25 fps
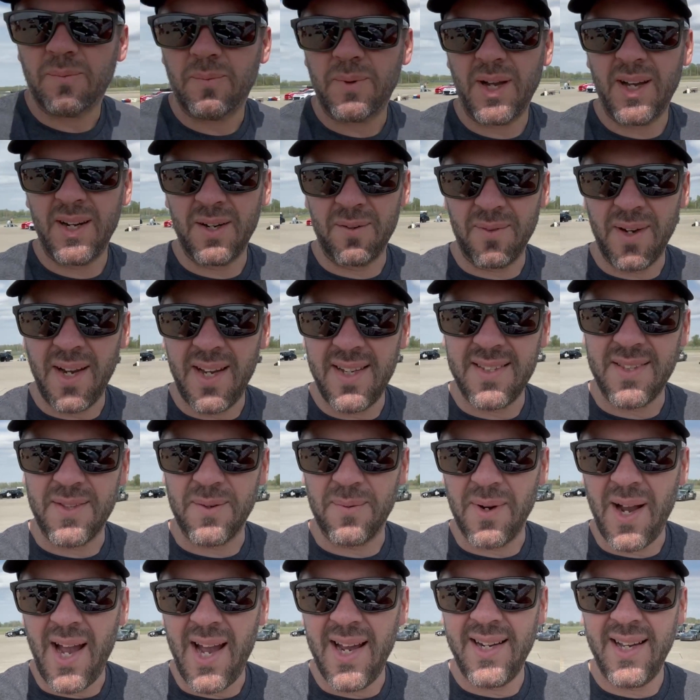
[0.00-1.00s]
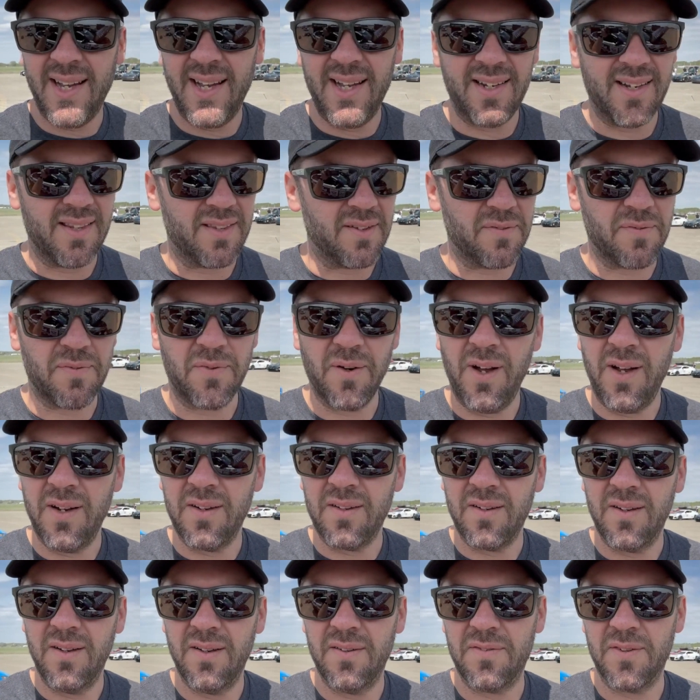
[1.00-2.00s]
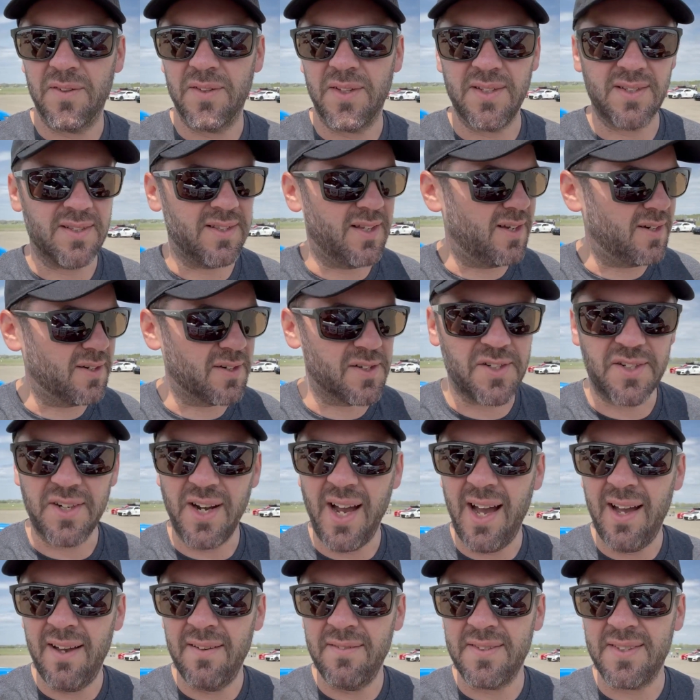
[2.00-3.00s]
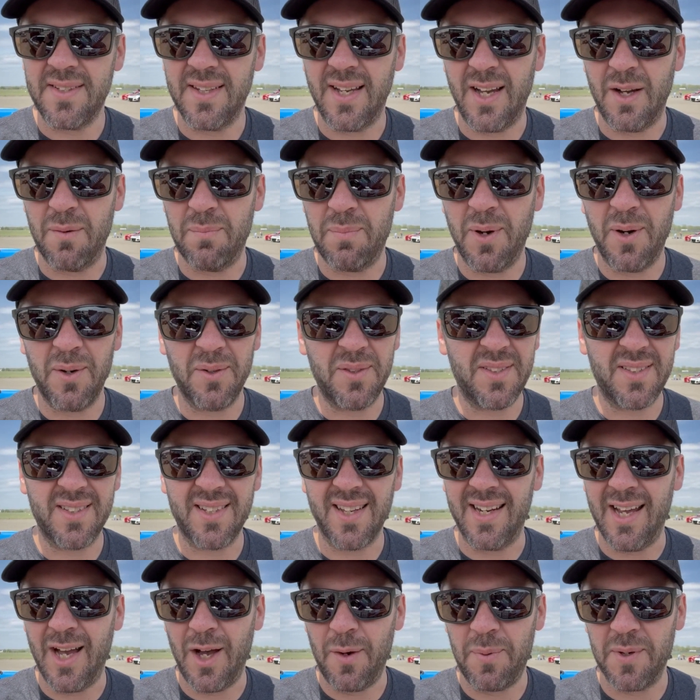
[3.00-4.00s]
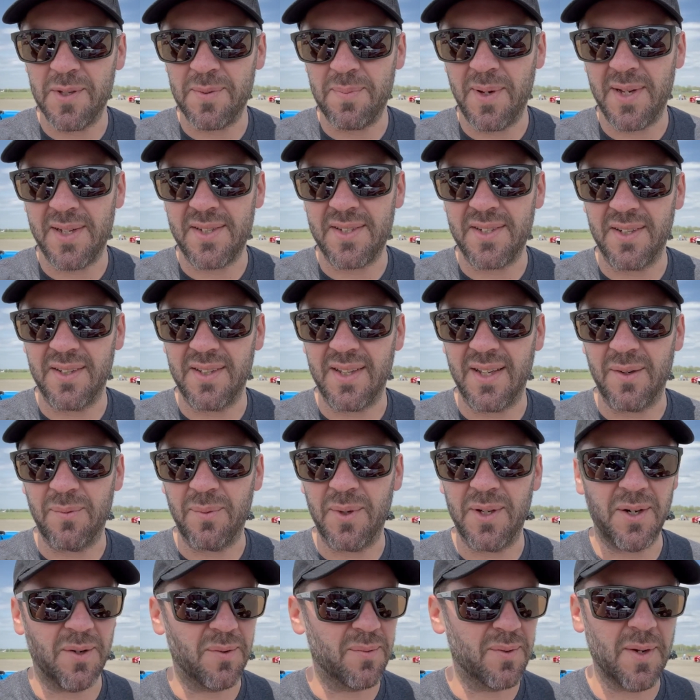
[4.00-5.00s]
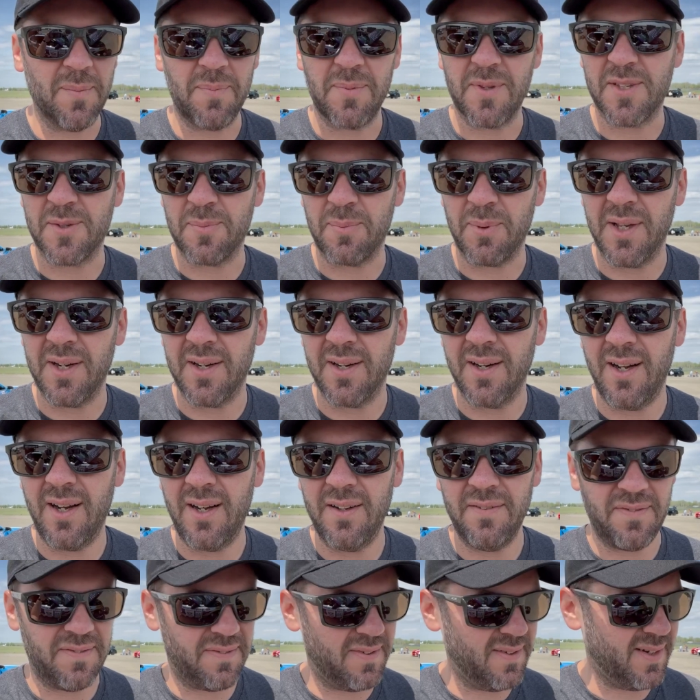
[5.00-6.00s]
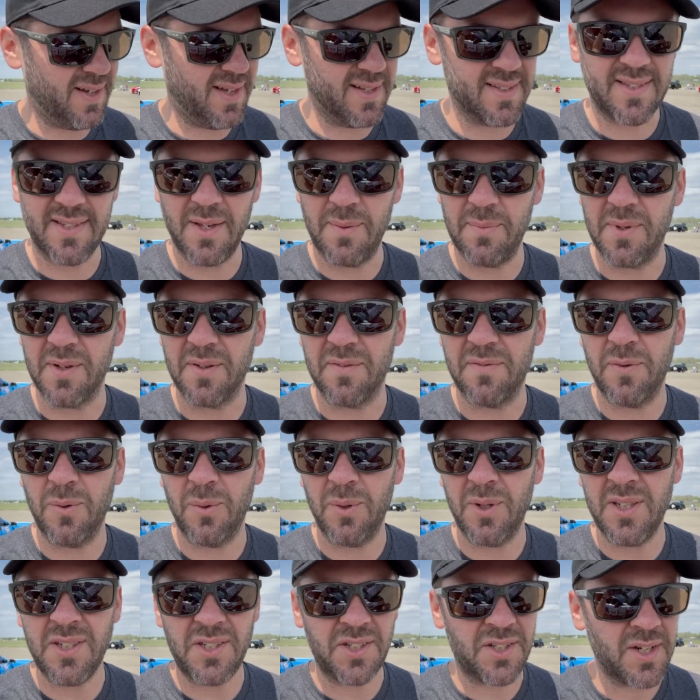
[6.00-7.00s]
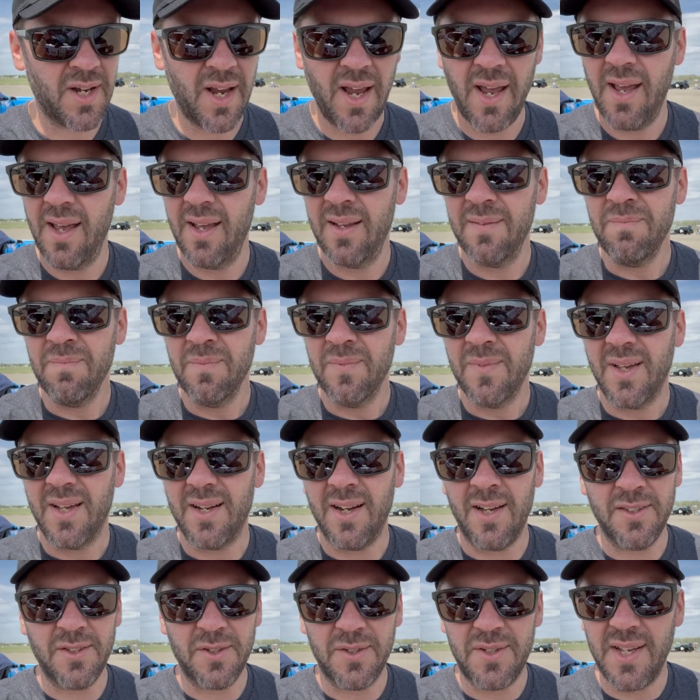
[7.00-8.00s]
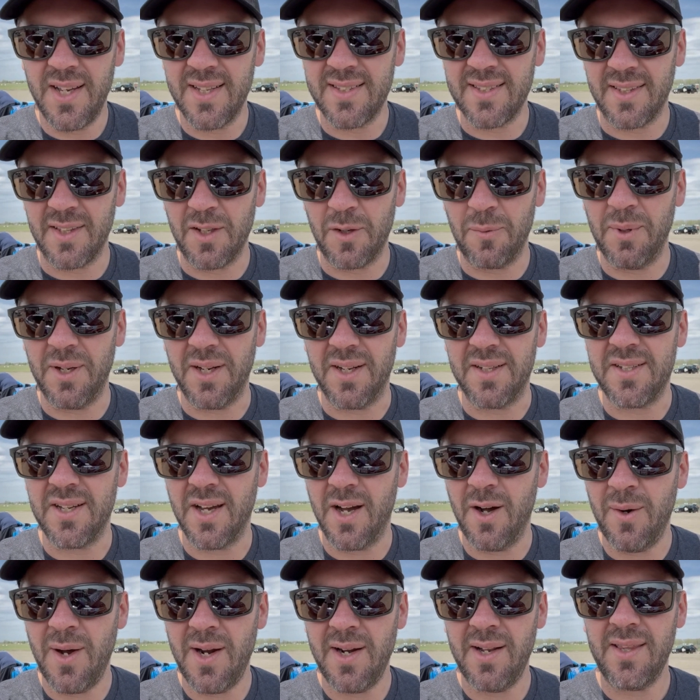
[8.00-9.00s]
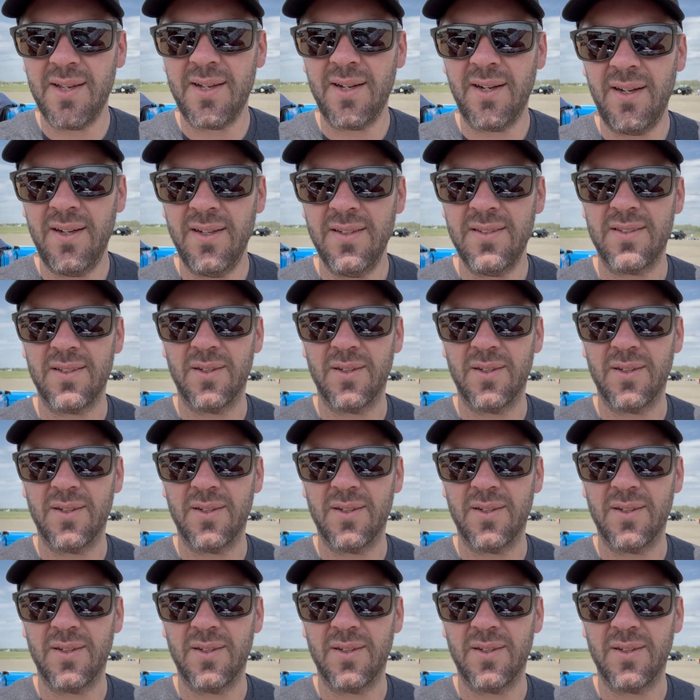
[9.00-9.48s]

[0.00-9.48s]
We got to raise the ride height of the front for these longer drives. Both, it's going to help us make sure that we don't rip the splitter off on something foolish. It also takes a little bit of tow out of the car.